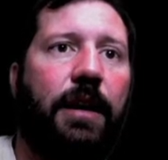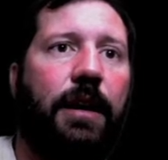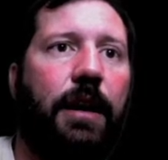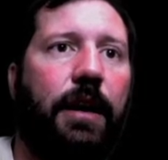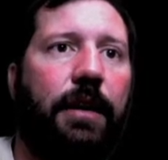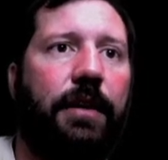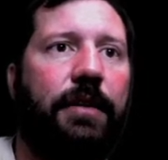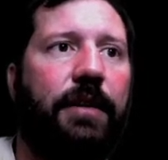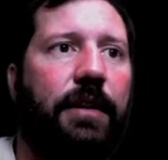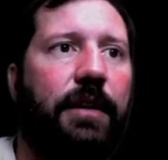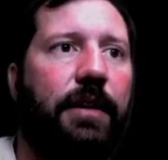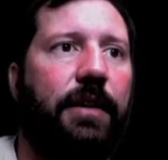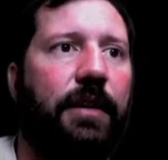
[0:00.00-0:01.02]
And
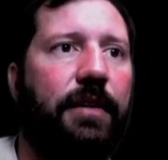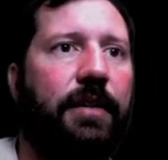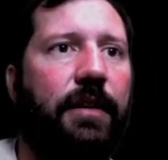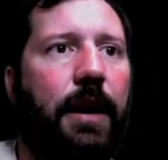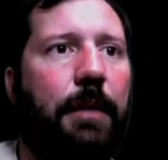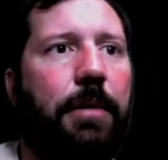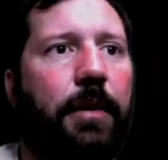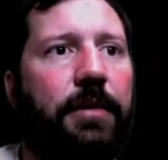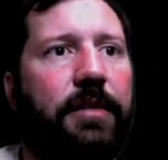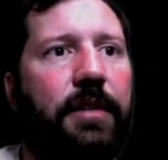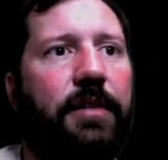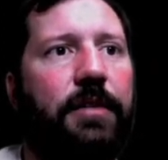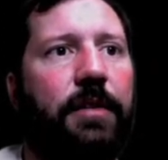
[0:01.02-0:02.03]
here I said, I
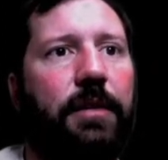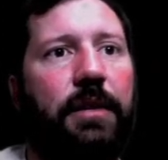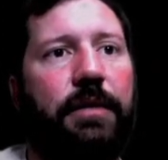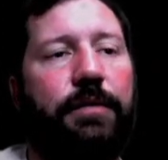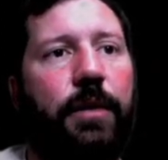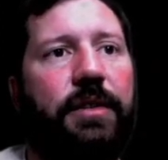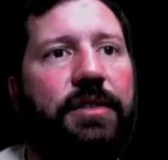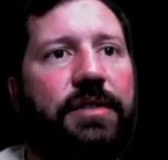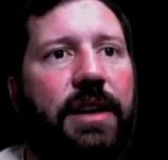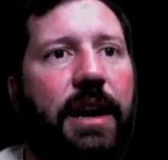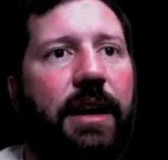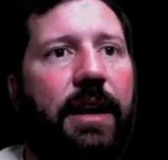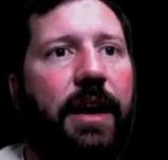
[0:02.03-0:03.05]
posted this earlier in voice
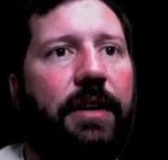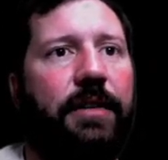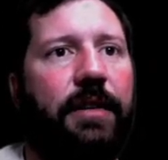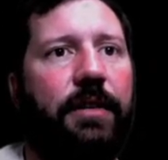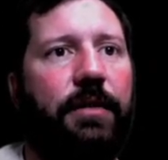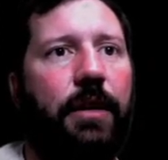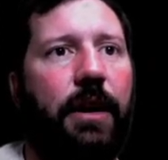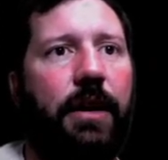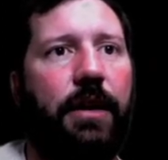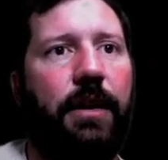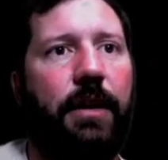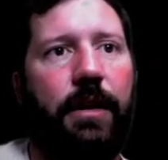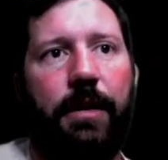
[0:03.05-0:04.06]
chat as
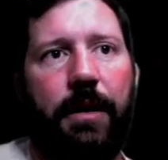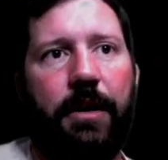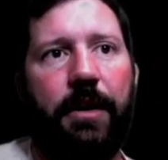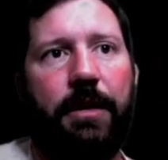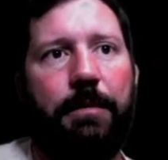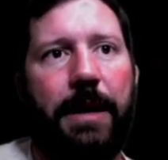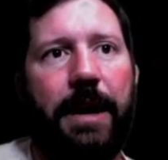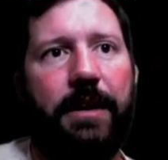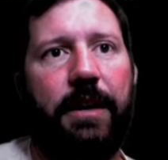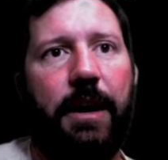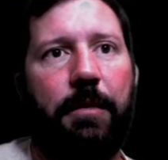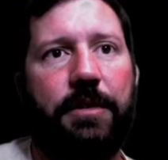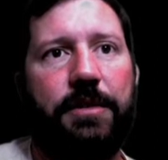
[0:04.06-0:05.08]
Eric and Mac and
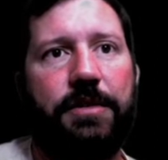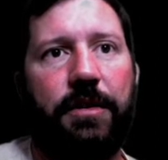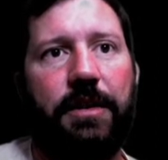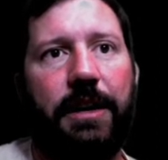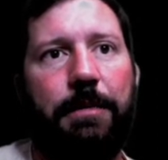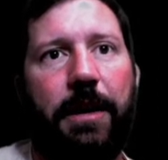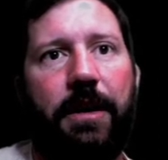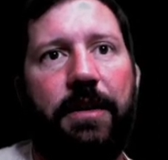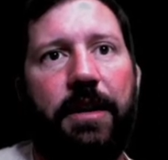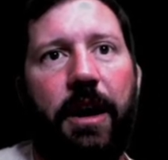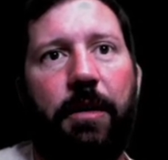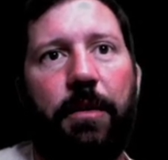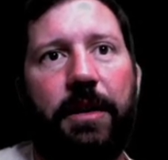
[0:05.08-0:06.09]
I were joking about
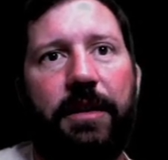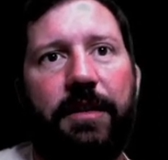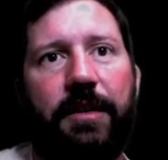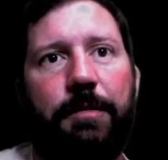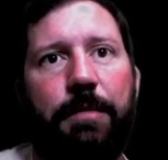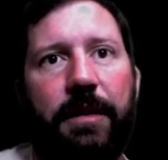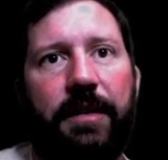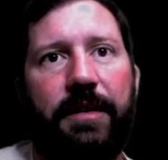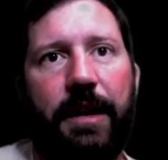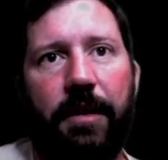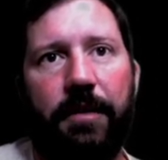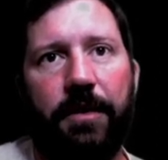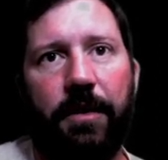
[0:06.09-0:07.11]
not wanting to spend the
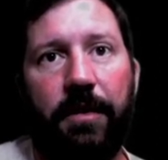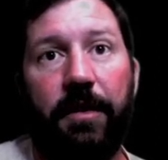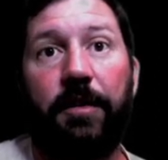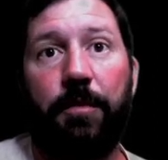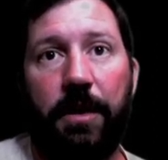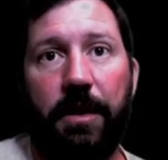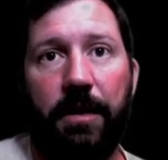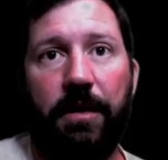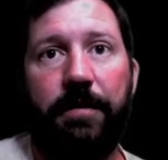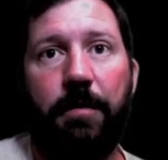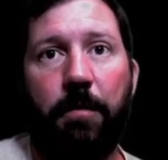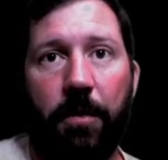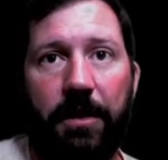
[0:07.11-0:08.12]
DAO tokens we earn
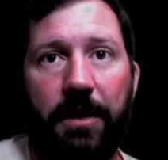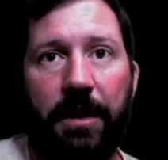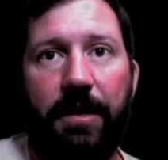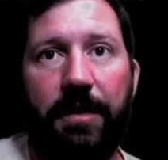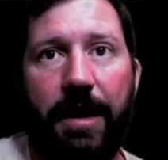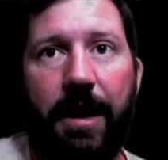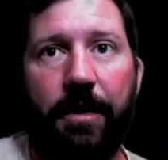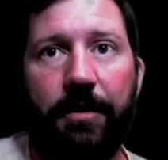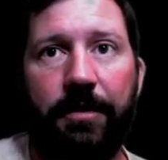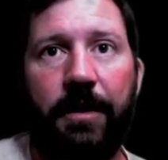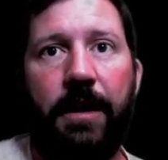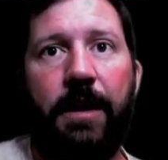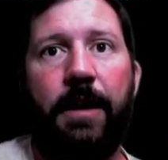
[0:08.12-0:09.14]
from working in
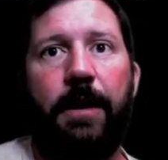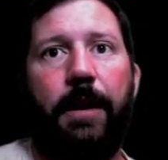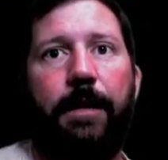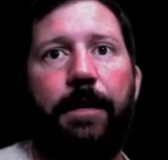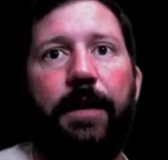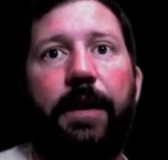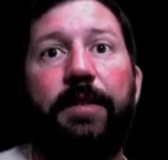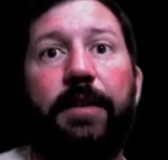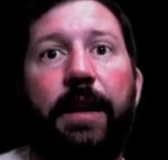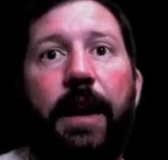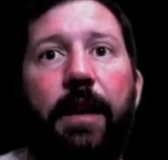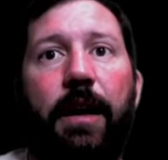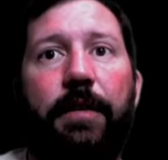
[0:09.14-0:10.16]
DAOs. And I
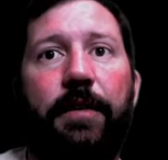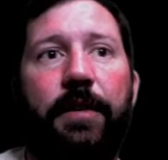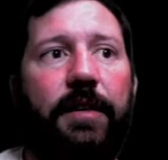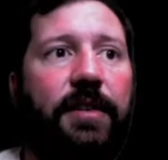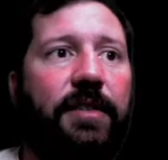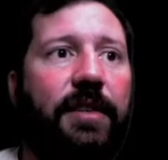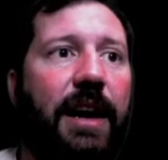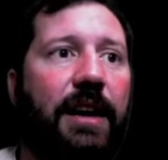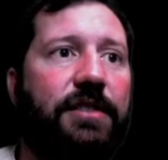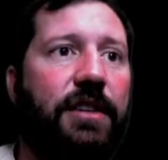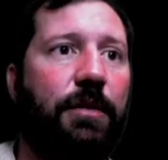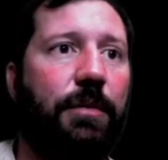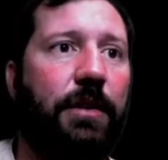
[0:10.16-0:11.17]
said, however, this is
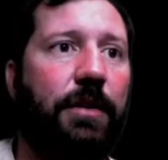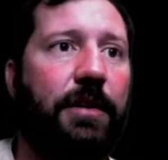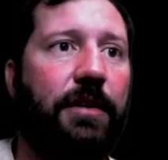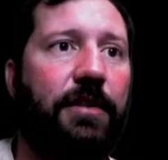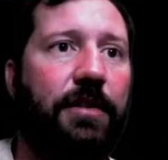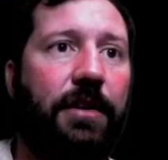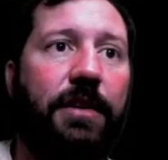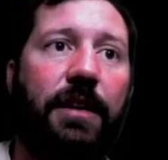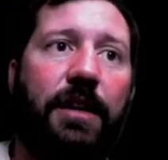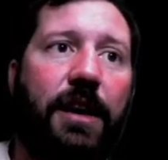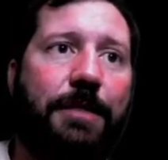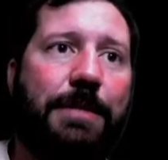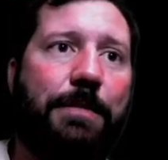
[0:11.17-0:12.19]
actually a real concern a
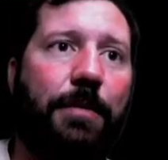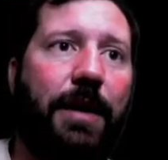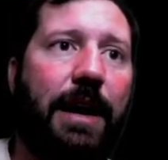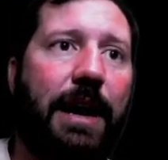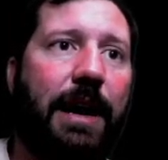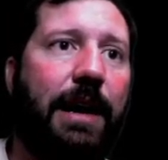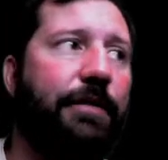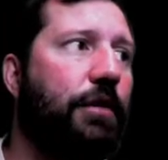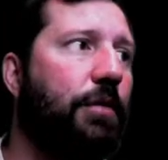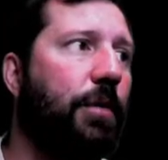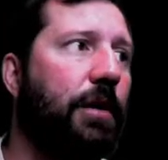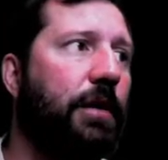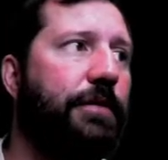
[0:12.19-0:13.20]
lot of people have who
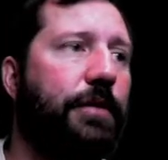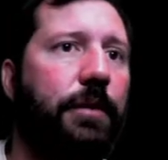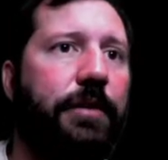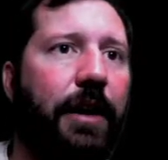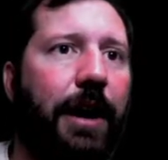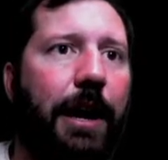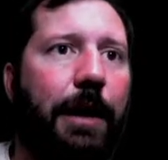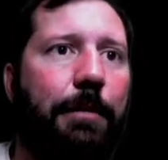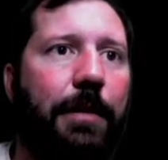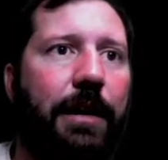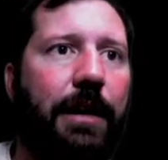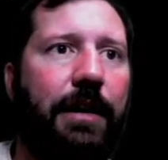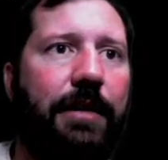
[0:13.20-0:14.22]
work full-time
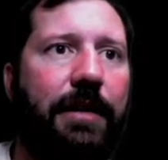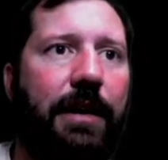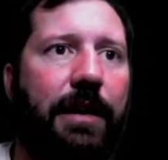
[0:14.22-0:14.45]
in